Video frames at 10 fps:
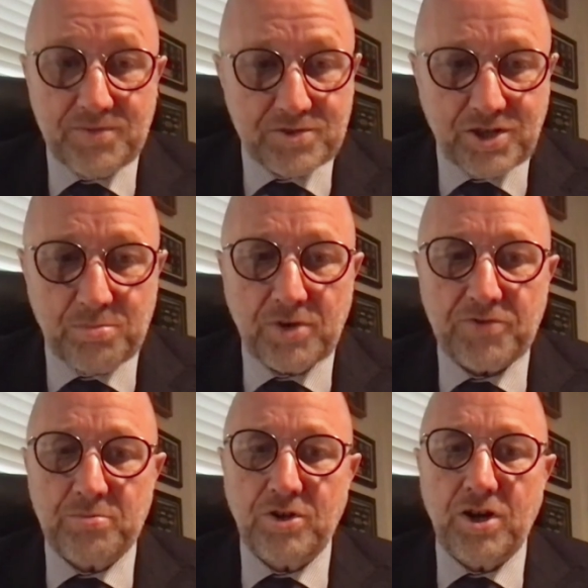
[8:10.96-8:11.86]

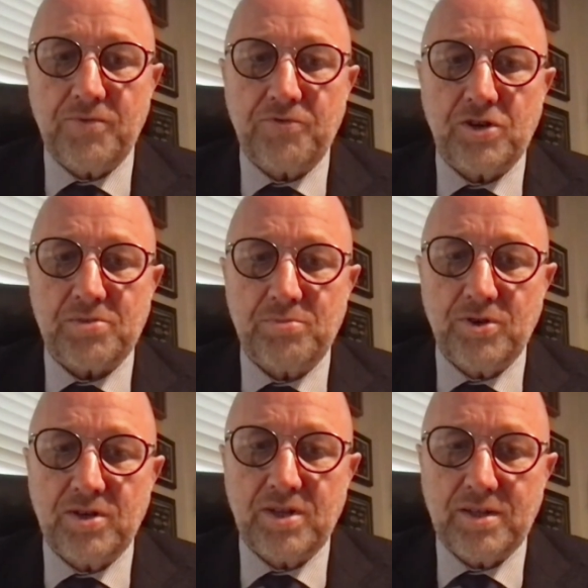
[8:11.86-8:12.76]
someone from law
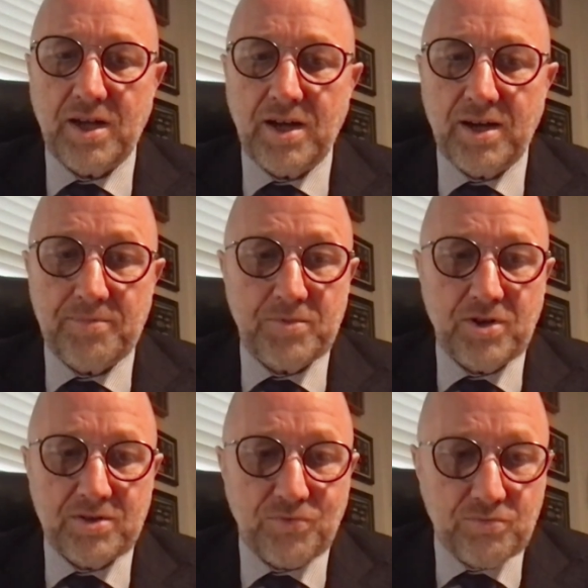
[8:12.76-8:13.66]
enforcement
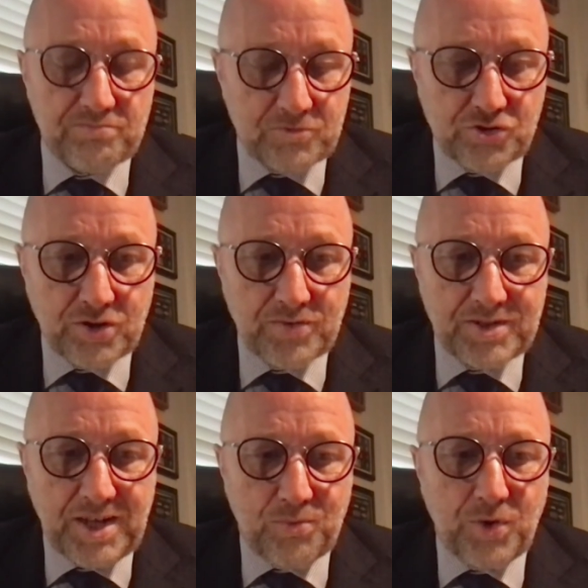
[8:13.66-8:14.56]
should have
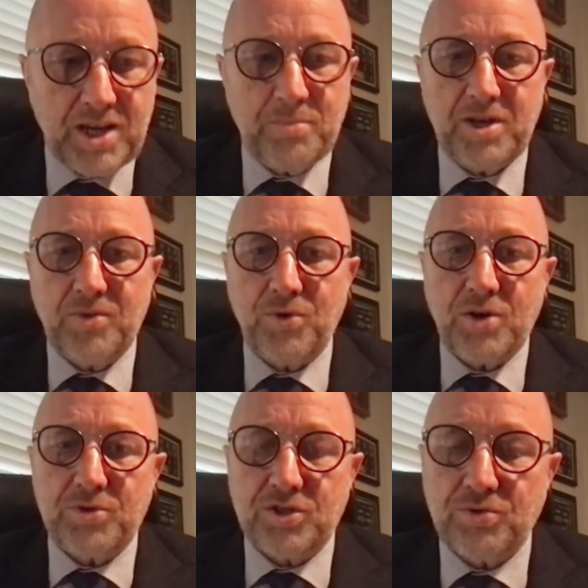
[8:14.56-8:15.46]
said, wait a minute,
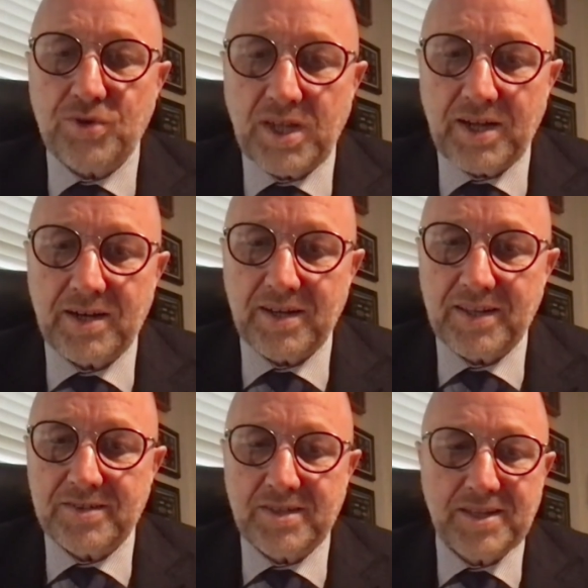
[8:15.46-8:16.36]
what are we doing here?
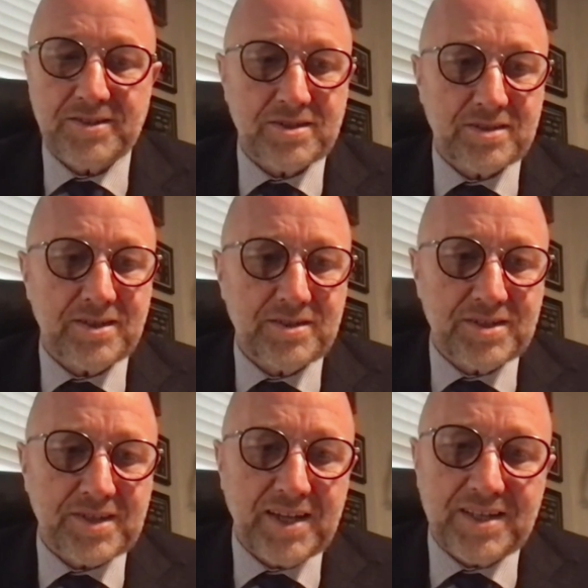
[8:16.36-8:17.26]

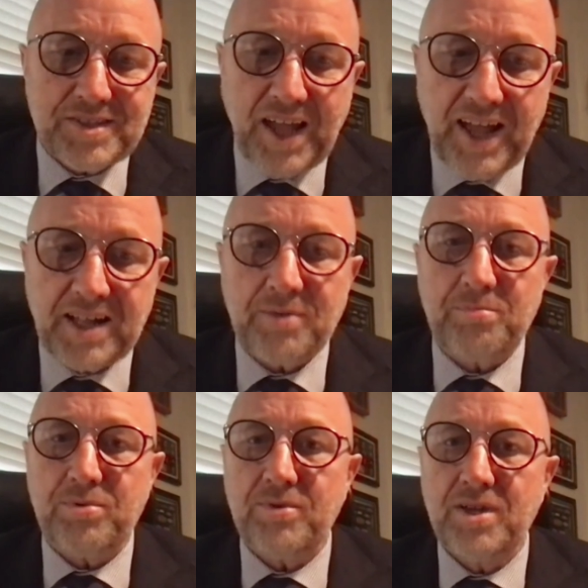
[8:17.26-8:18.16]
This guy needs
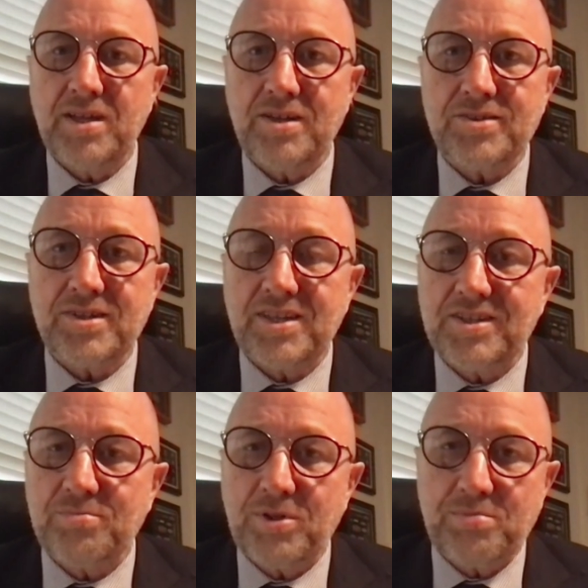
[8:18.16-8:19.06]
help. He doesn't
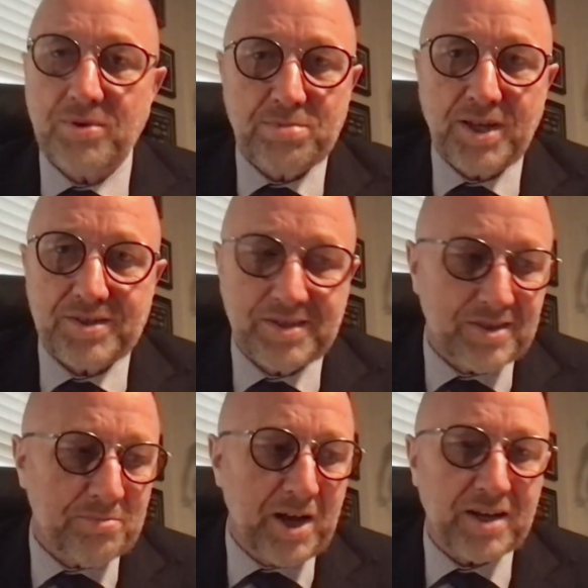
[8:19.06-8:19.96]
need to be placed
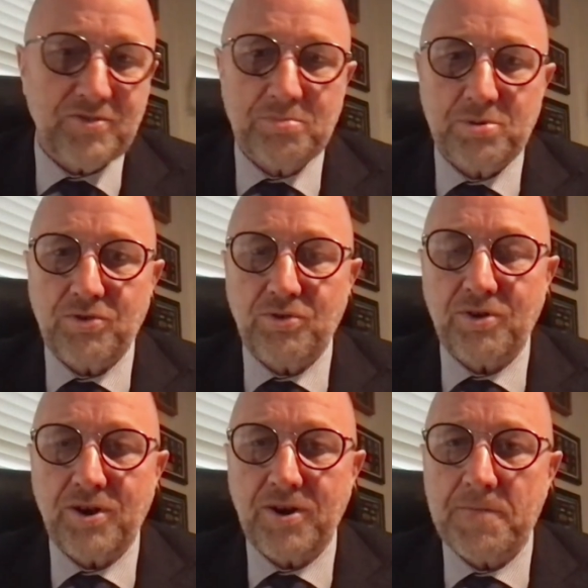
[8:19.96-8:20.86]
in the back of a
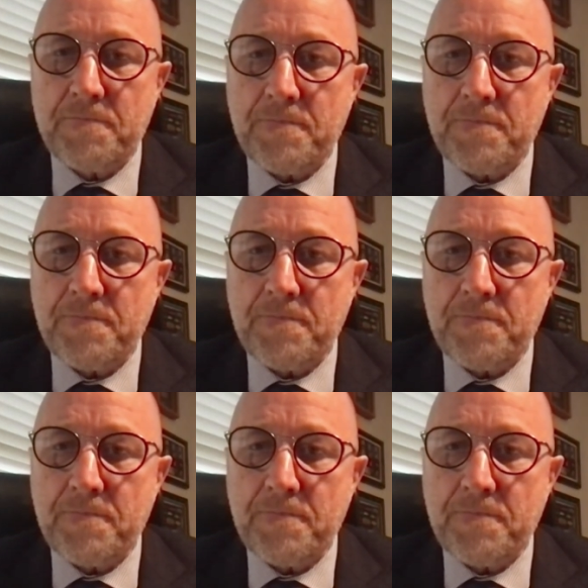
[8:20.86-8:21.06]
patrol car.